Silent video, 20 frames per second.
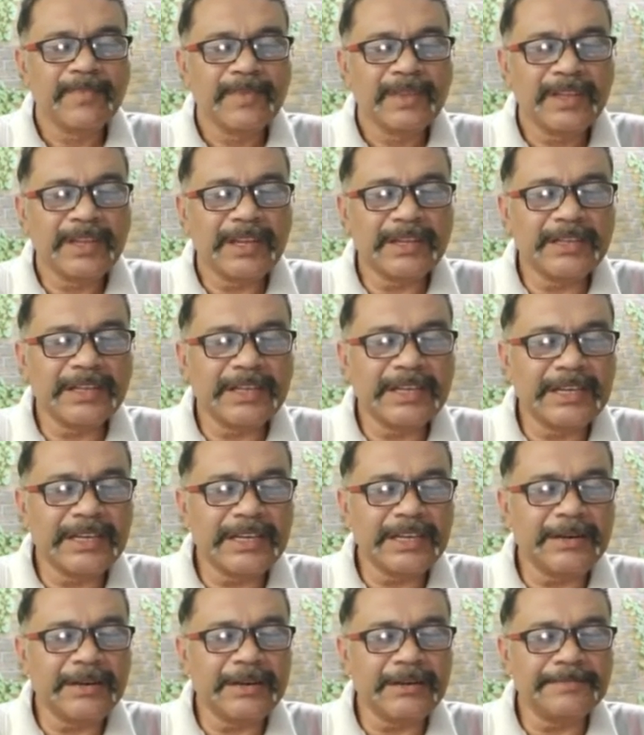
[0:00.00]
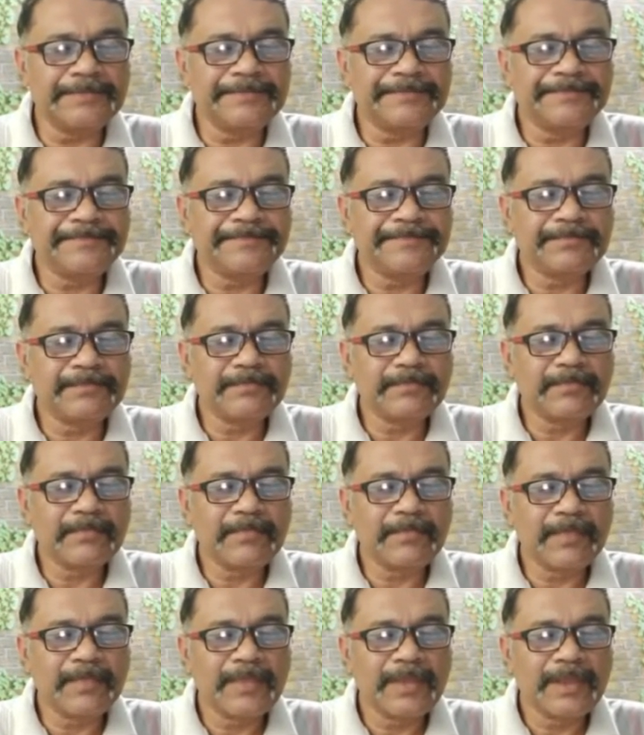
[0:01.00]
They are the green
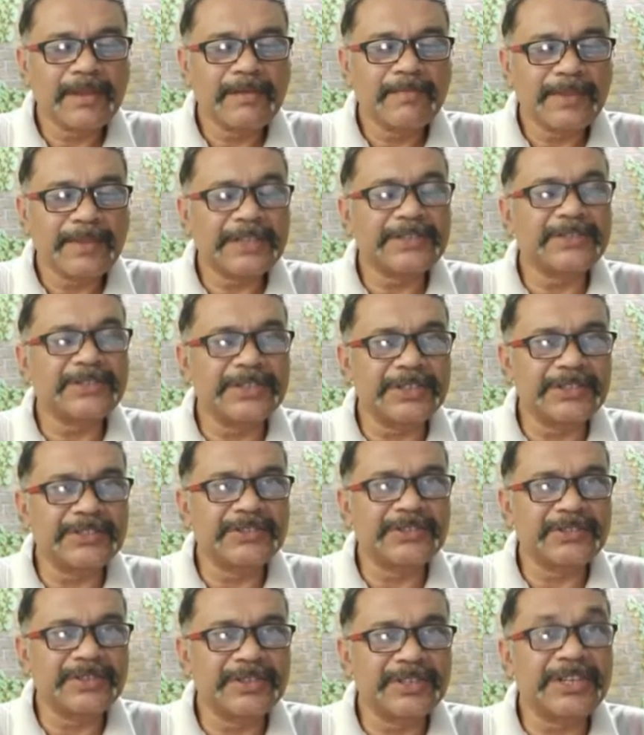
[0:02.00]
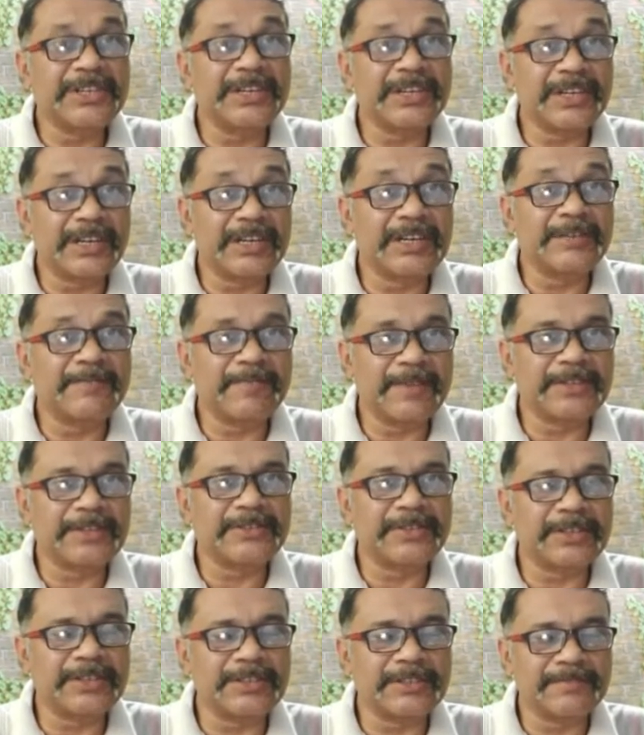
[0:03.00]
plastids, green colored
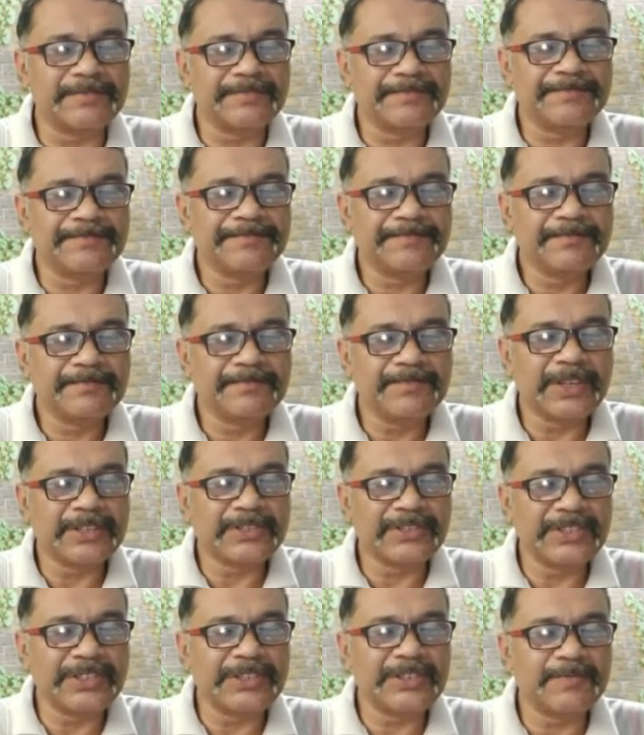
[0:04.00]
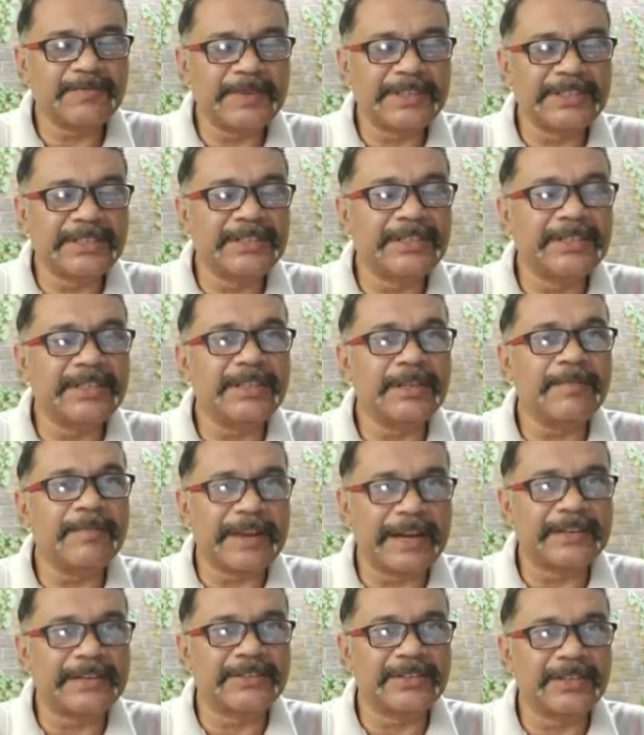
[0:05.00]
plastids present in the
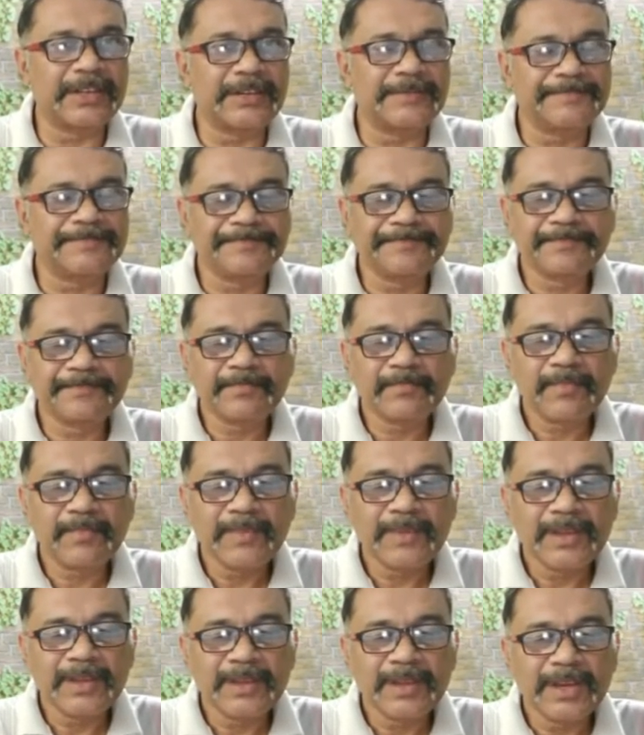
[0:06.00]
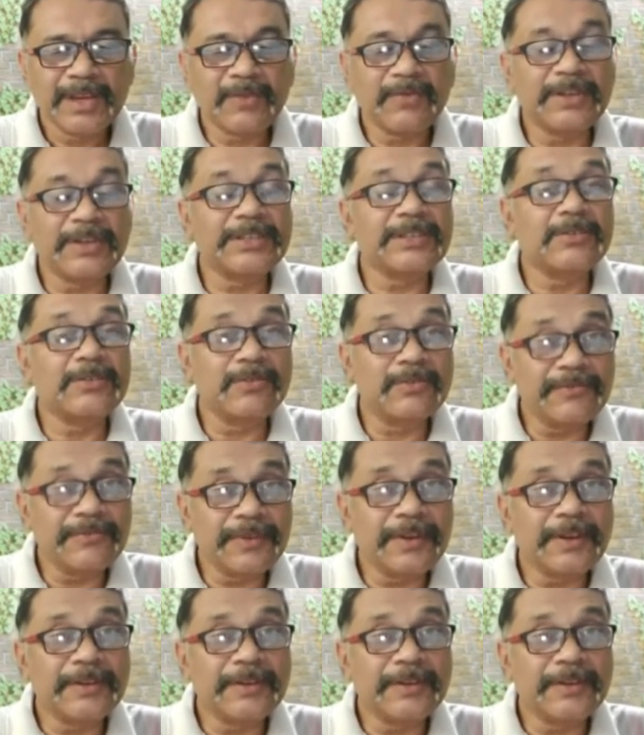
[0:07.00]
plant cell. And what is chlorophyll?